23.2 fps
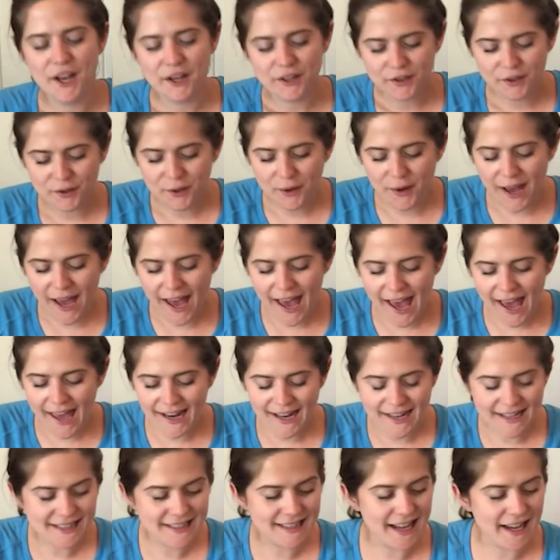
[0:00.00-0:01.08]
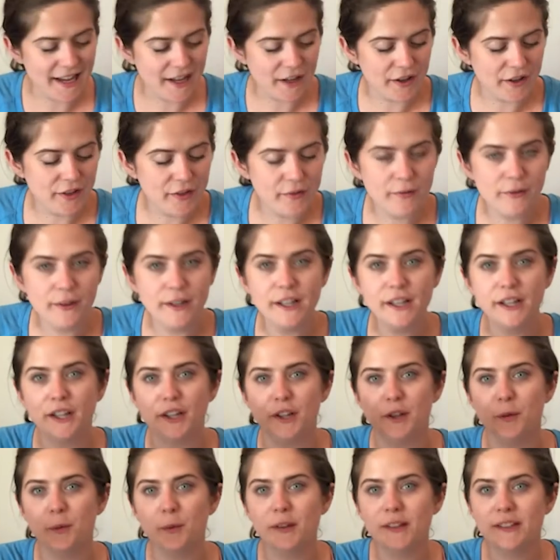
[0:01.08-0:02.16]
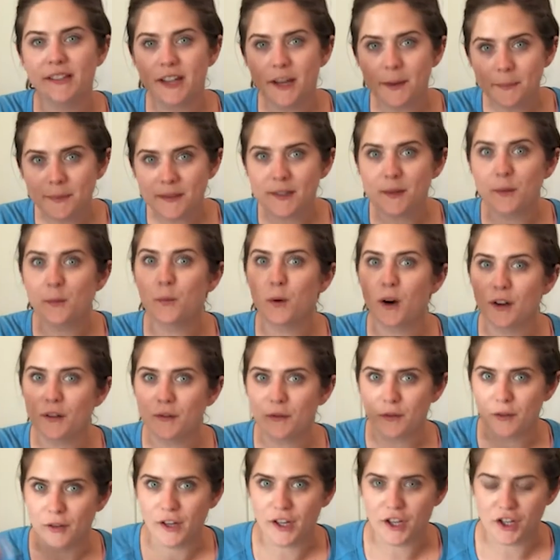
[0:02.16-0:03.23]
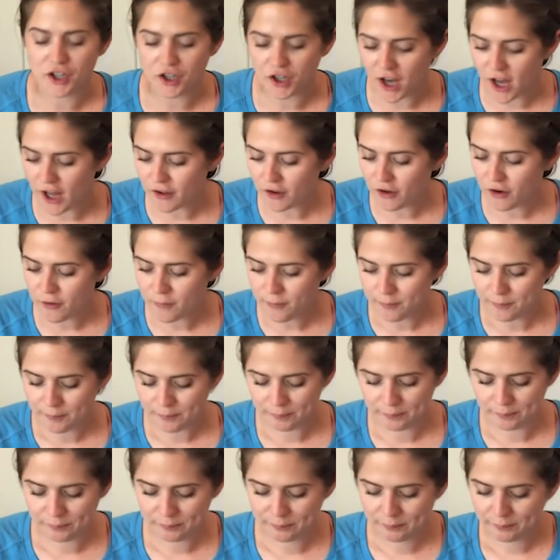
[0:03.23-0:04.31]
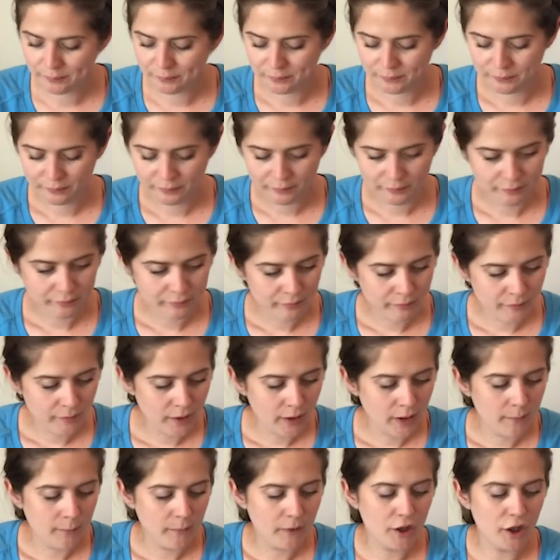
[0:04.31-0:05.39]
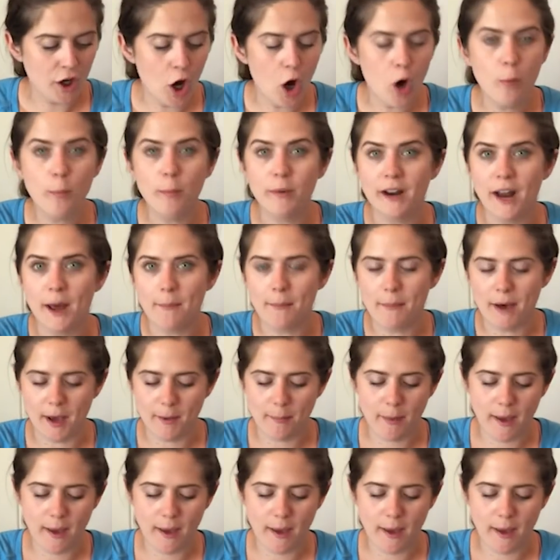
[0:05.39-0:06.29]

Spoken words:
So go ahead and take 3 Q-tips, 1 for each color. I'm going to open up my